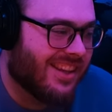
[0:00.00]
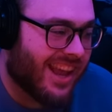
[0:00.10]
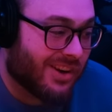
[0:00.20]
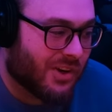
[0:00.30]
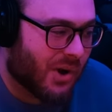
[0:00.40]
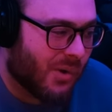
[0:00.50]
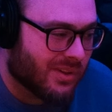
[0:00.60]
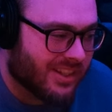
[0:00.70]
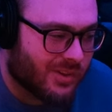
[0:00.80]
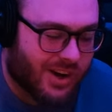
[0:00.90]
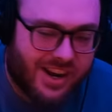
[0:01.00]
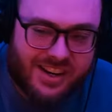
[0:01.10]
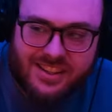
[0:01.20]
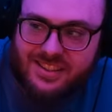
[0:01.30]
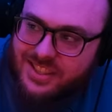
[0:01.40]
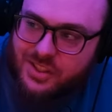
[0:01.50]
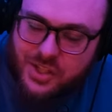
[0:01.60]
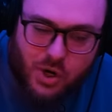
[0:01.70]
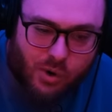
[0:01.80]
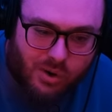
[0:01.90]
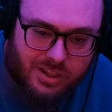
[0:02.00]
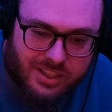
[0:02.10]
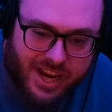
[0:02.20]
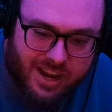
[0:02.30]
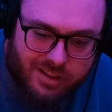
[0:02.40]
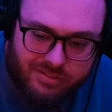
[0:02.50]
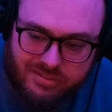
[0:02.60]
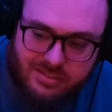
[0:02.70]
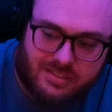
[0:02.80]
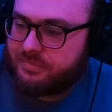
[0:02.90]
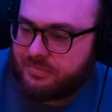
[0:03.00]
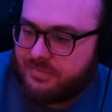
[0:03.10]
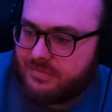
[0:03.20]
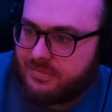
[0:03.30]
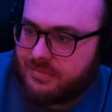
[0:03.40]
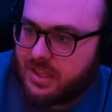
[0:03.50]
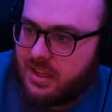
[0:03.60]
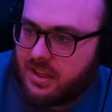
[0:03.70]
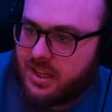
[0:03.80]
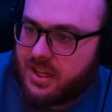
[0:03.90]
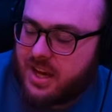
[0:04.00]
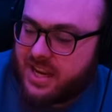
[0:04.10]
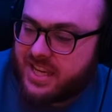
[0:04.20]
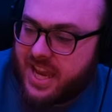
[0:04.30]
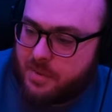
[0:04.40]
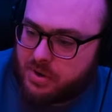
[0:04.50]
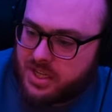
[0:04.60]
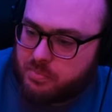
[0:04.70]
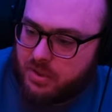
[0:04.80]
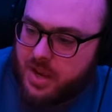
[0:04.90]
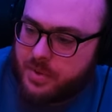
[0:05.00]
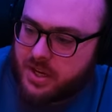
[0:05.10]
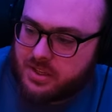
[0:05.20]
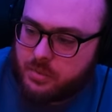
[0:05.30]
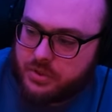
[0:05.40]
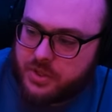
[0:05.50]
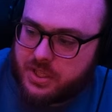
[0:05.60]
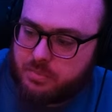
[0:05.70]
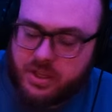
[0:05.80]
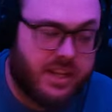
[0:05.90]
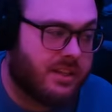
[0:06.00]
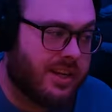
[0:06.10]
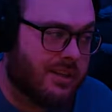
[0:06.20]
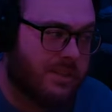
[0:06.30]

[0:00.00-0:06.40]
Angola, right. Correlated. Uh, I can't press play because it will just play Taylor